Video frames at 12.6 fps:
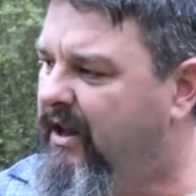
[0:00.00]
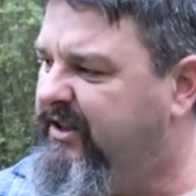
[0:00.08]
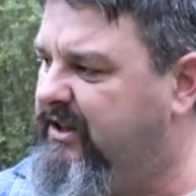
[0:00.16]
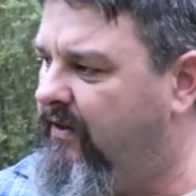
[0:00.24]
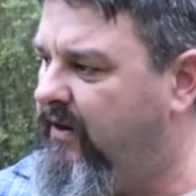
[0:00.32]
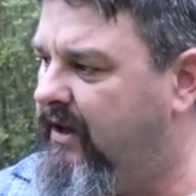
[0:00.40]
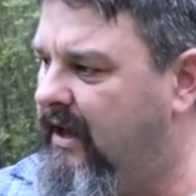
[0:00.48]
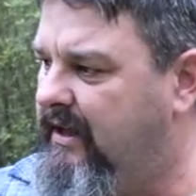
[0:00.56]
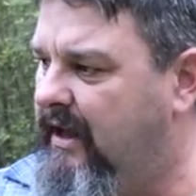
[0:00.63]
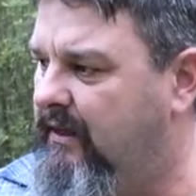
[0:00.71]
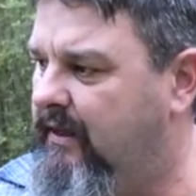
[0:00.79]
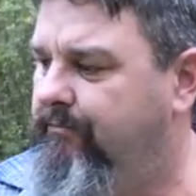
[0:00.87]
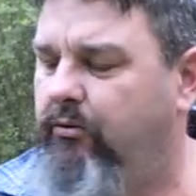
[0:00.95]
so that you can
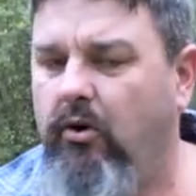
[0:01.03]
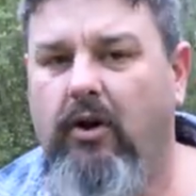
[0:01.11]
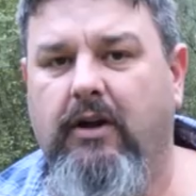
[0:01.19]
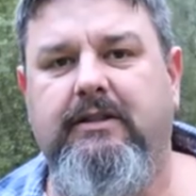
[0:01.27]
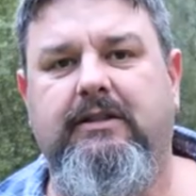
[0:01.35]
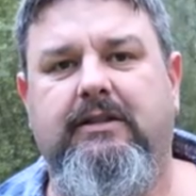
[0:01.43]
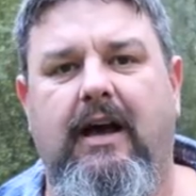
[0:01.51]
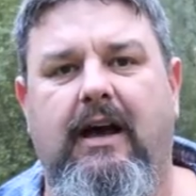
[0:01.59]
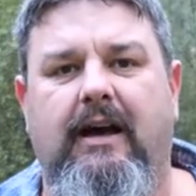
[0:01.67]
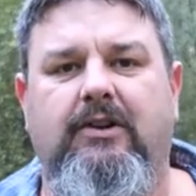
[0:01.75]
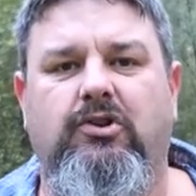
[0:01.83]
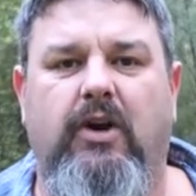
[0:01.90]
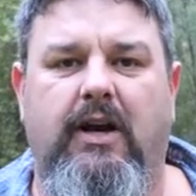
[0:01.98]
get the bride's
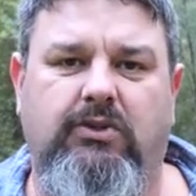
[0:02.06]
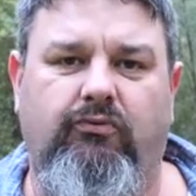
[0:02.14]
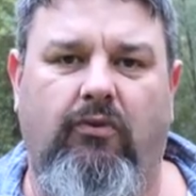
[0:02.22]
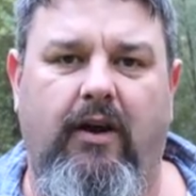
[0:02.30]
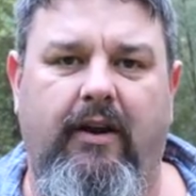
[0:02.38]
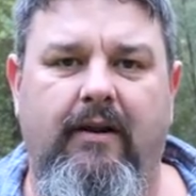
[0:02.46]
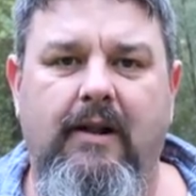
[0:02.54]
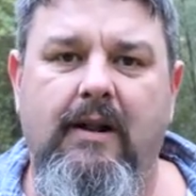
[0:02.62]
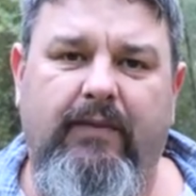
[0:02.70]
dress right.